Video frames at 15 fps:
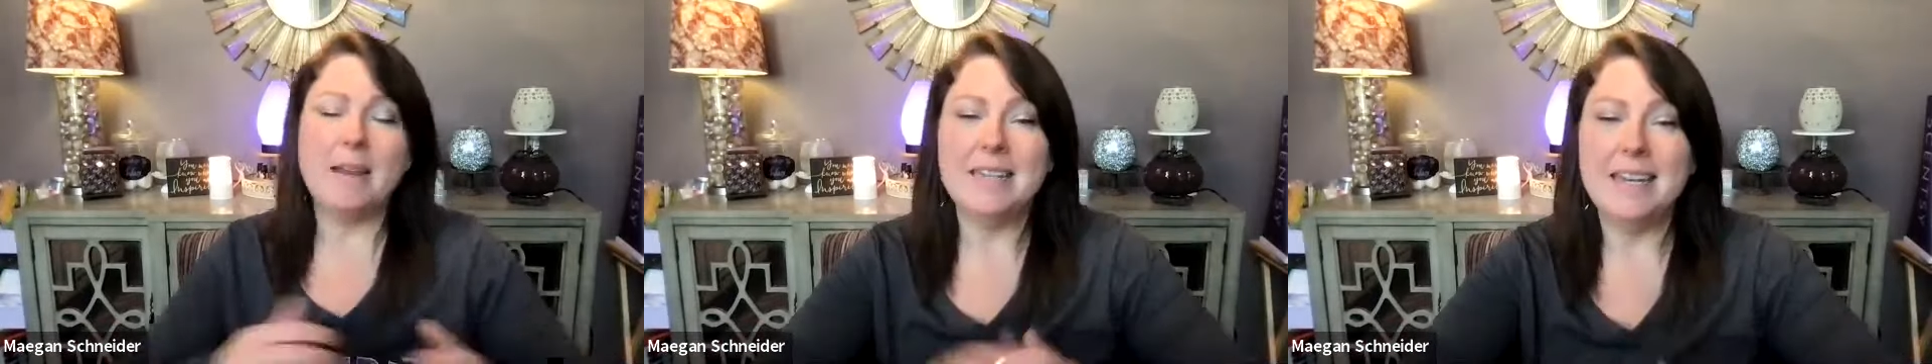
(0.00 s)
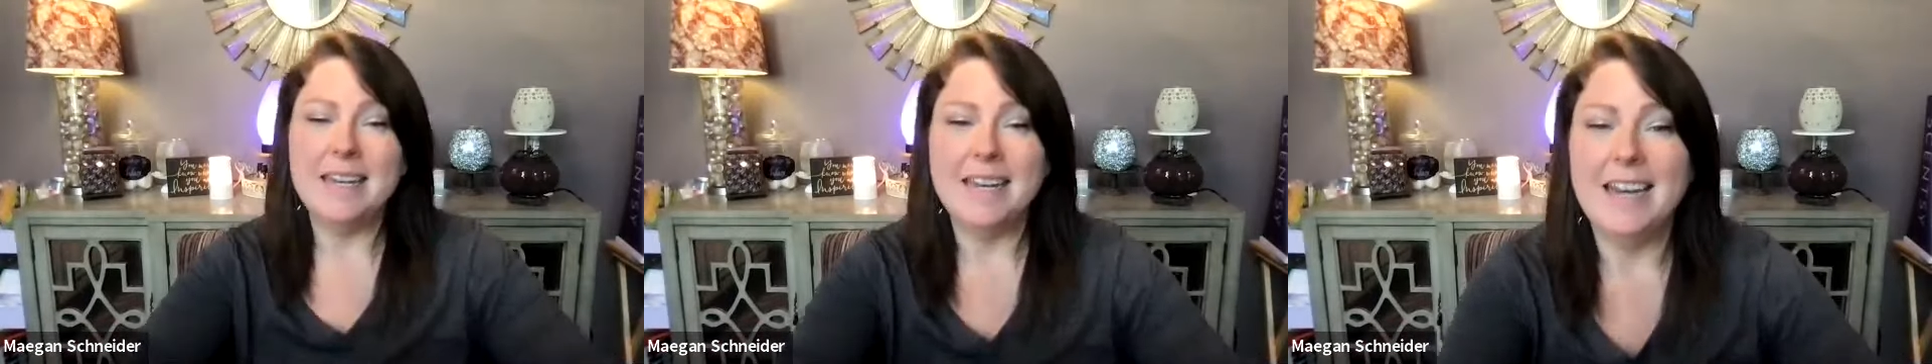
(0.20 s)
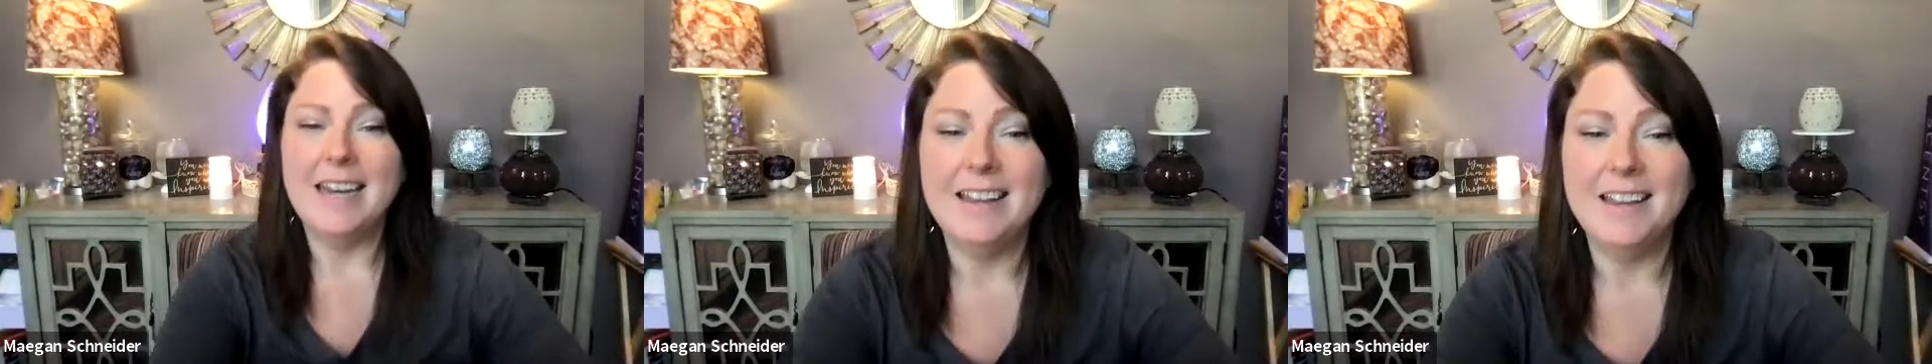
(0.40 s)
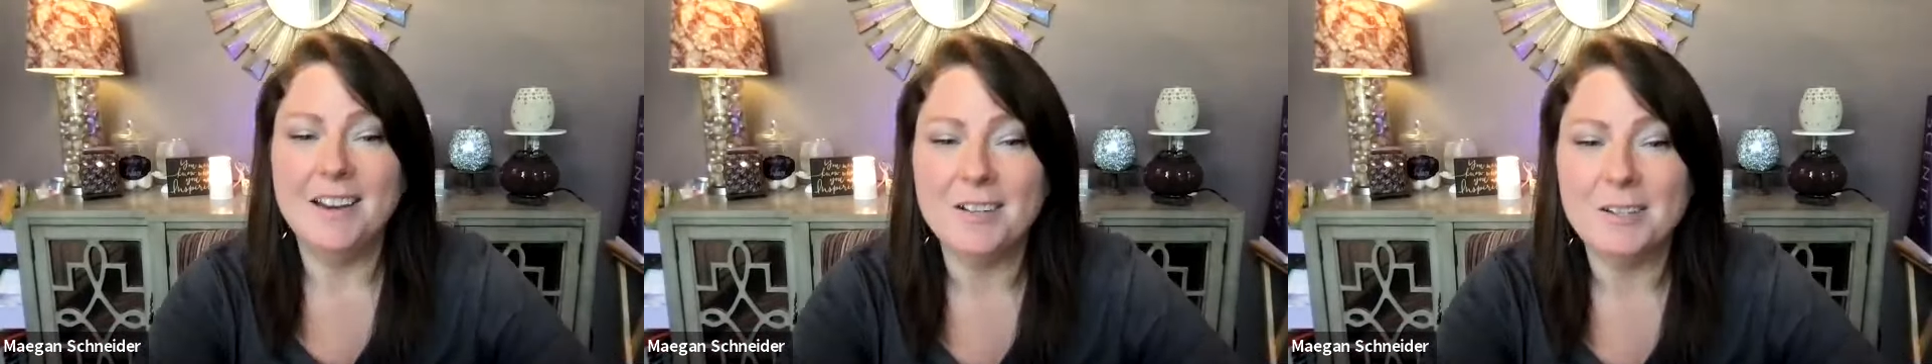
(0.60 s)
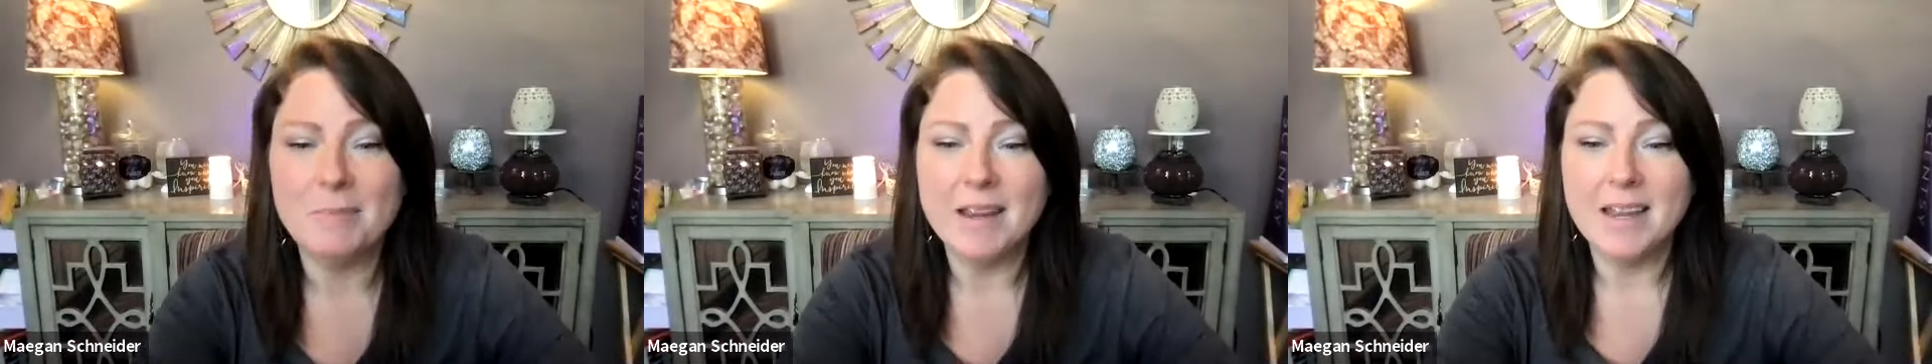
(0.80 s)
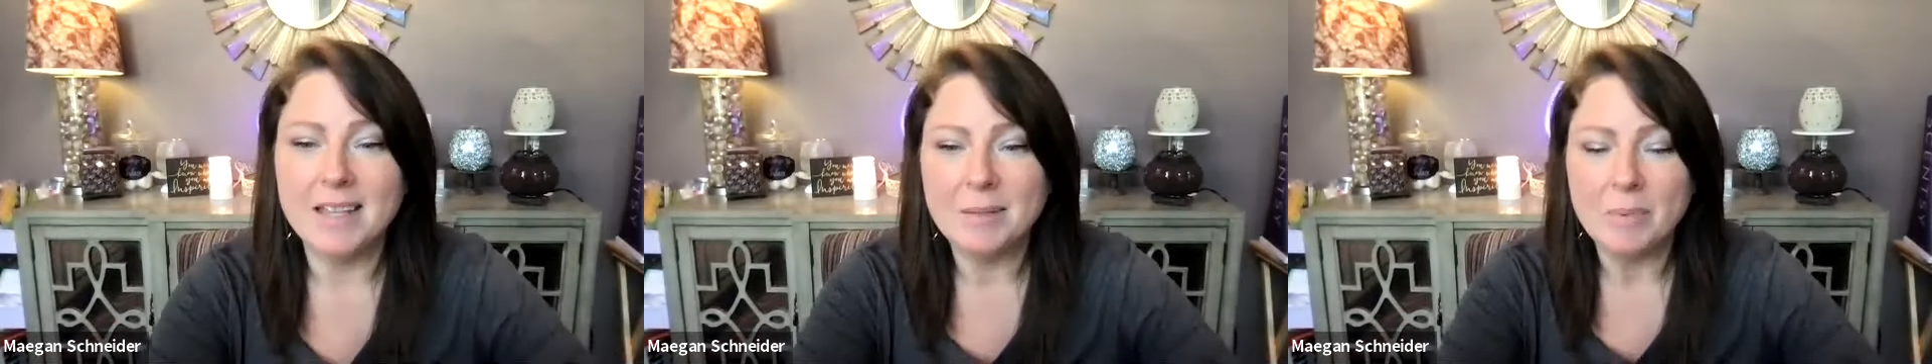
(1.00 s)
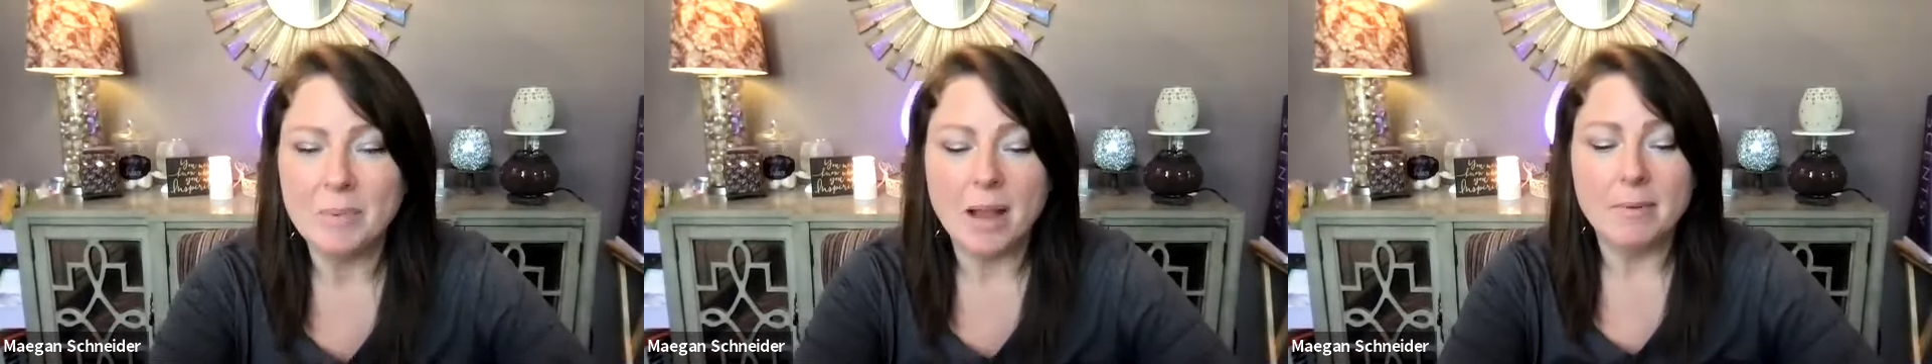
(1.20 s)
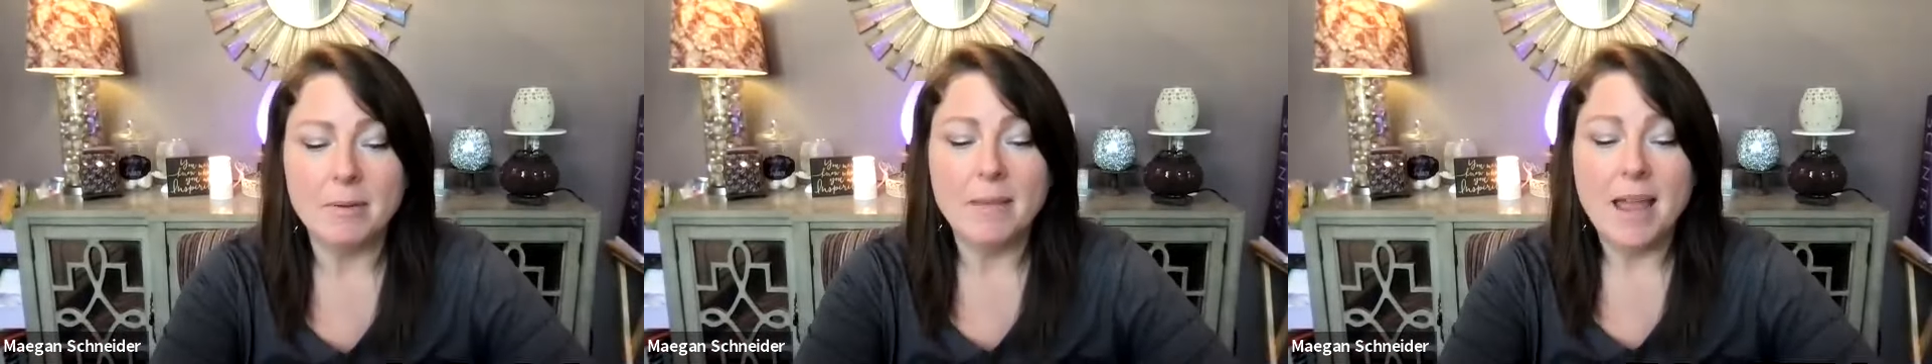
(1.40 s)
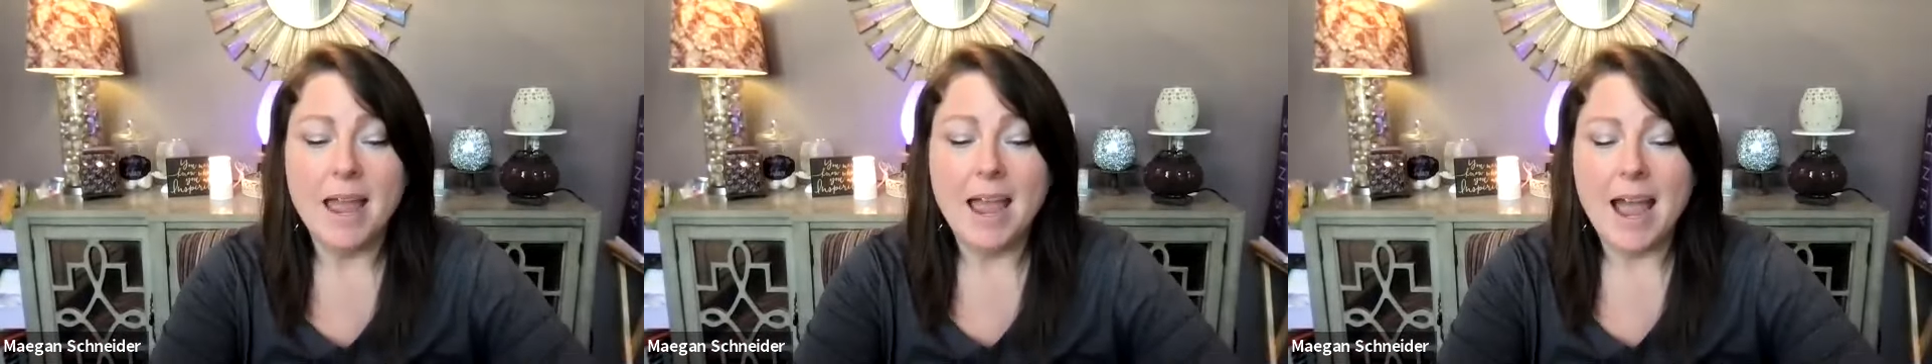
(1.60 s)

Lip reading: did it. And here's my other problem.